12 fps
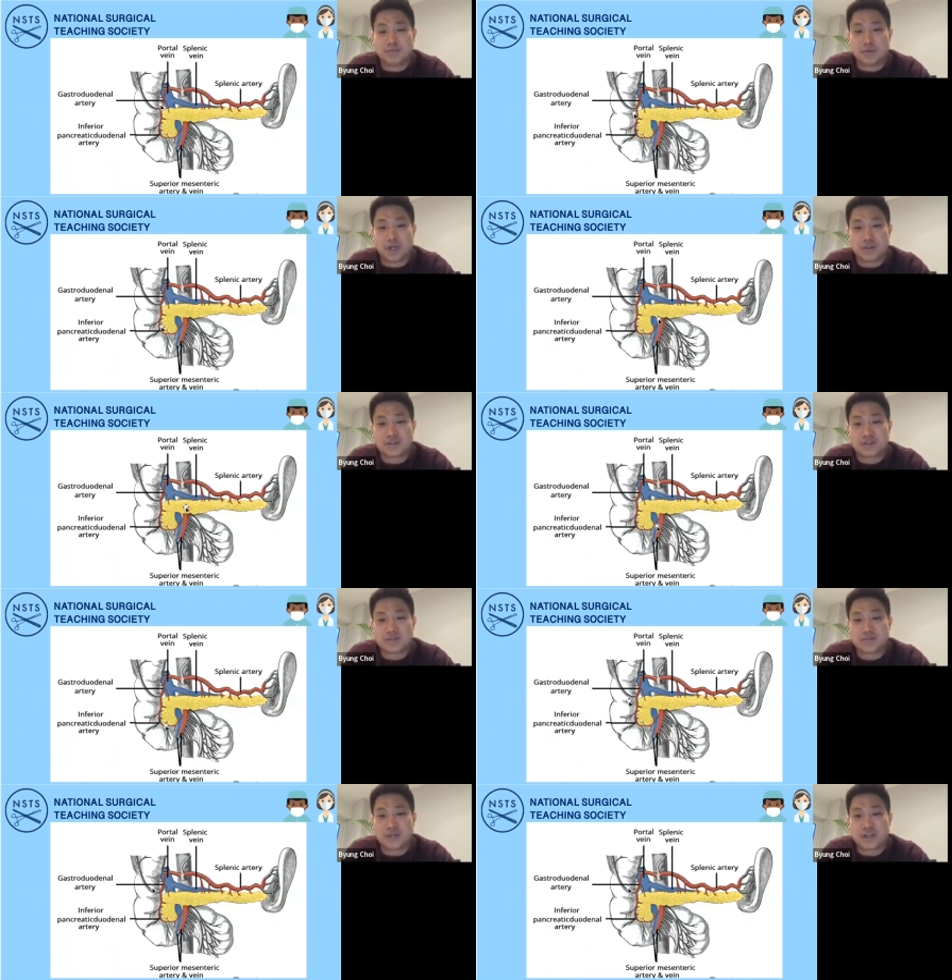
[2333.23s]
But
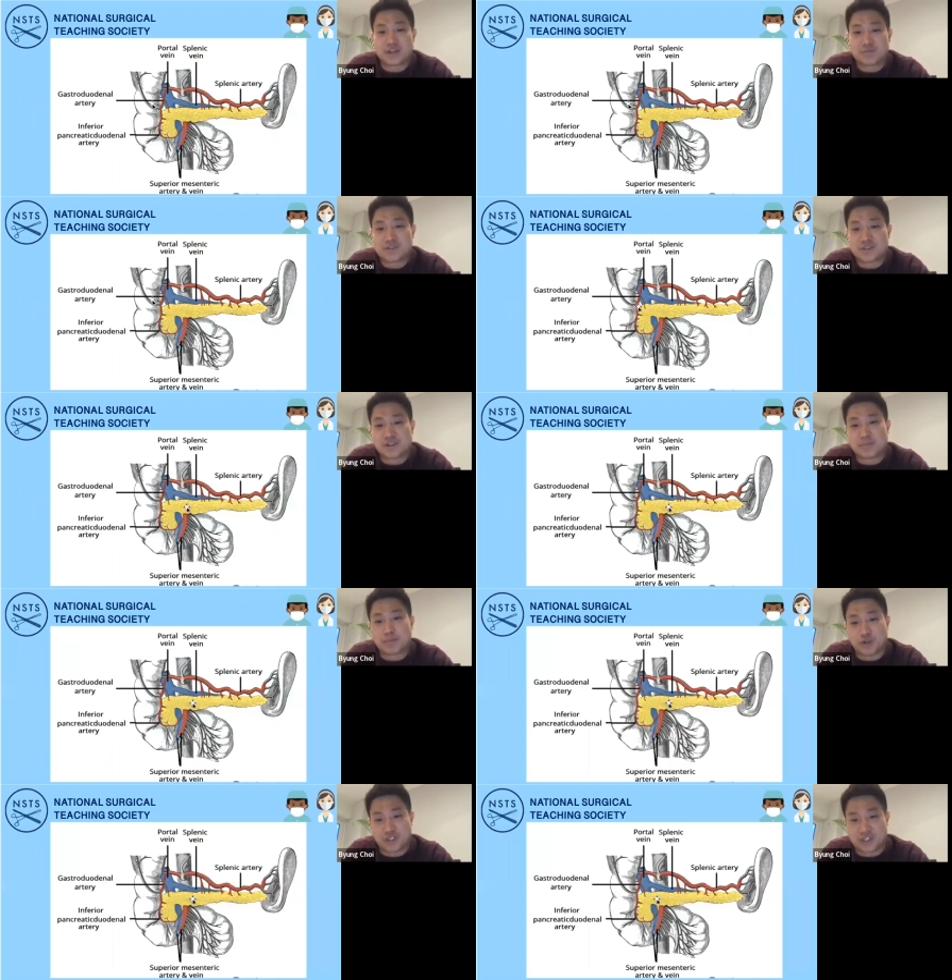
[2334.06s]
when it comes to the
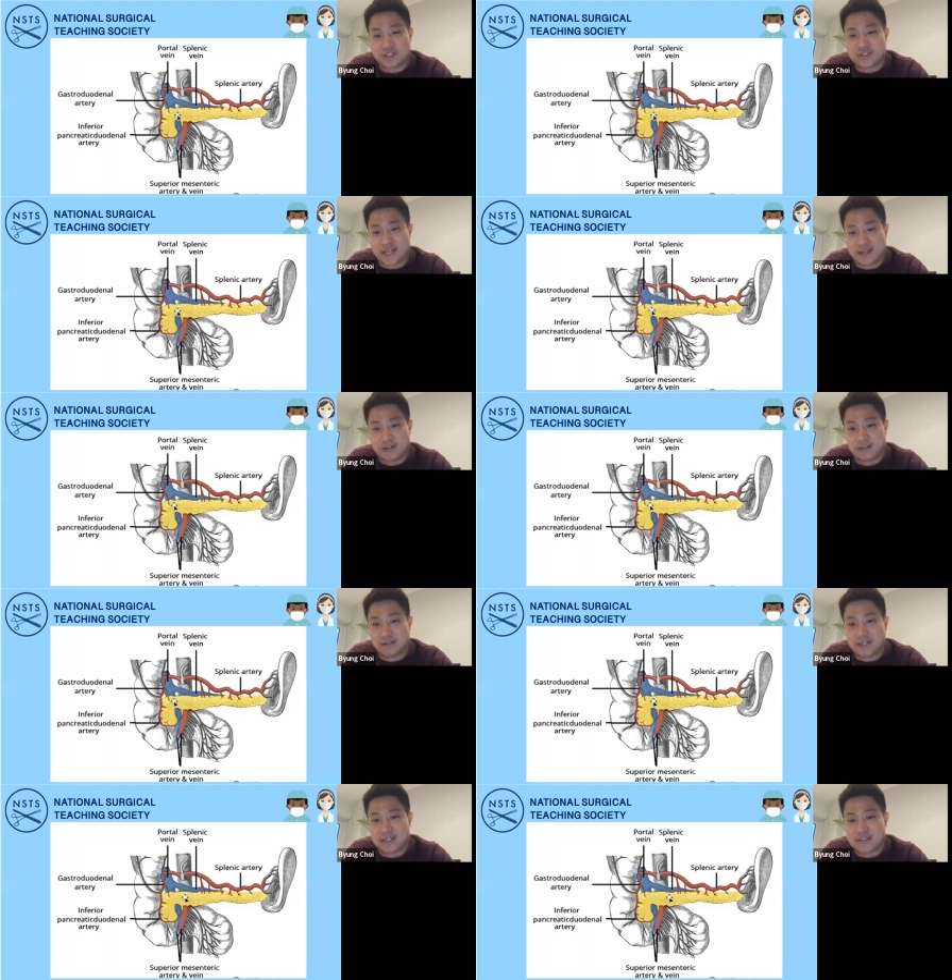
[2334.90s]
body and the
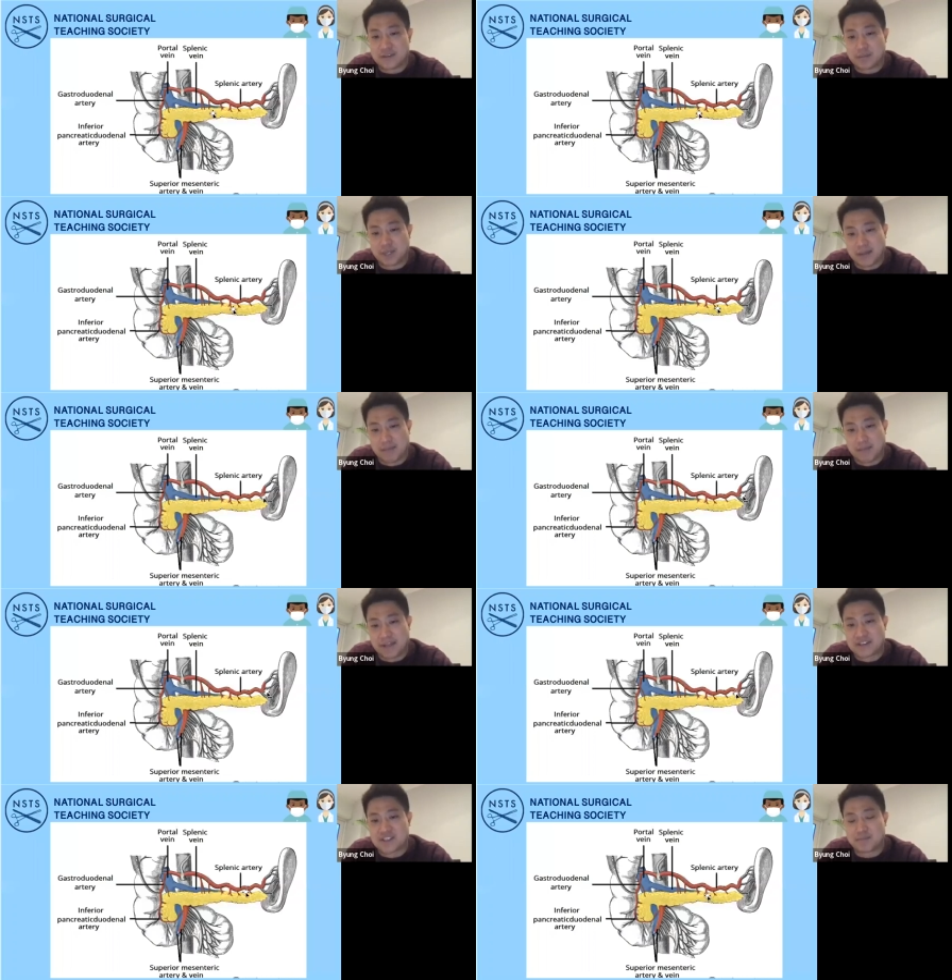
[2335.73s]
tail, it's supplied
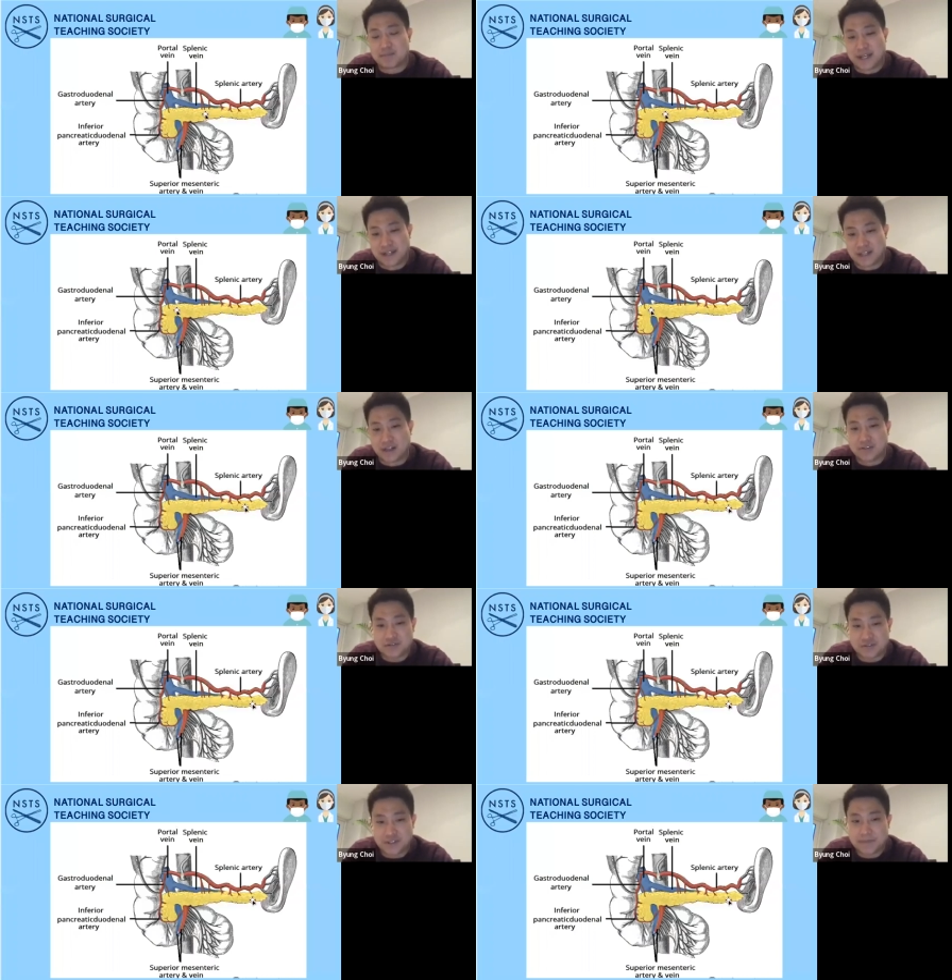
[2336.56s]
by the splenic
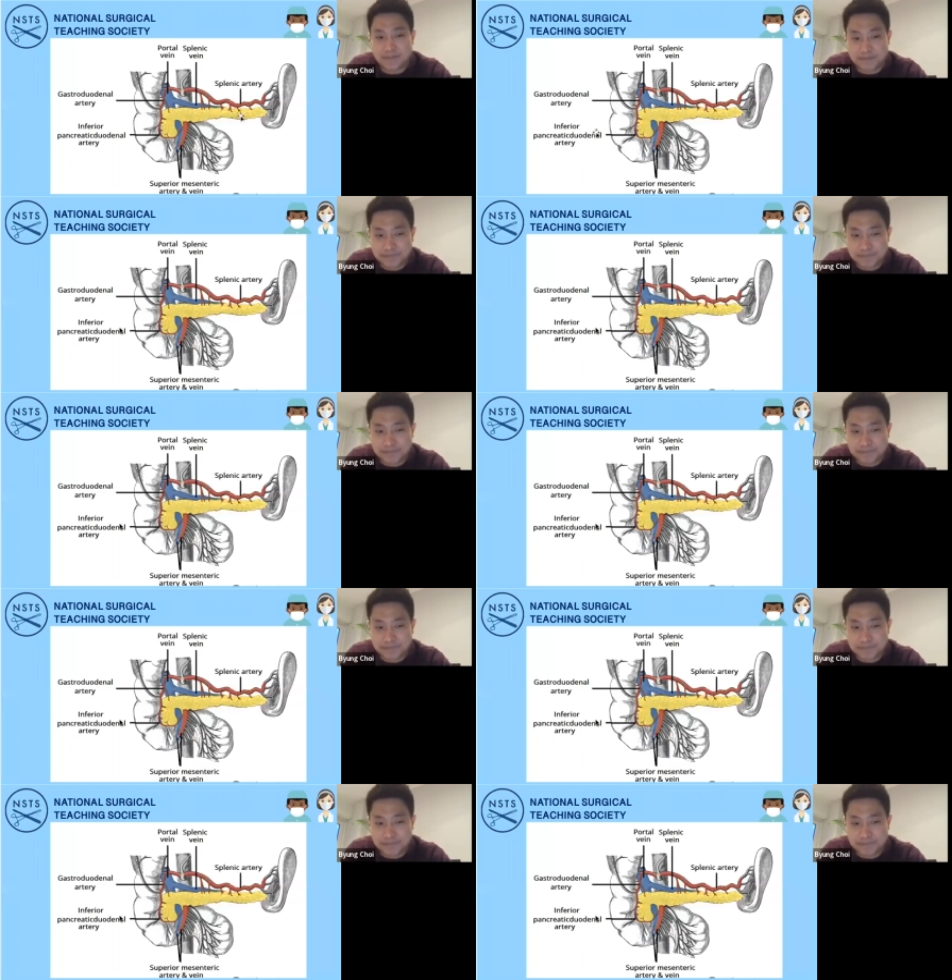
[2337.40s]
artery.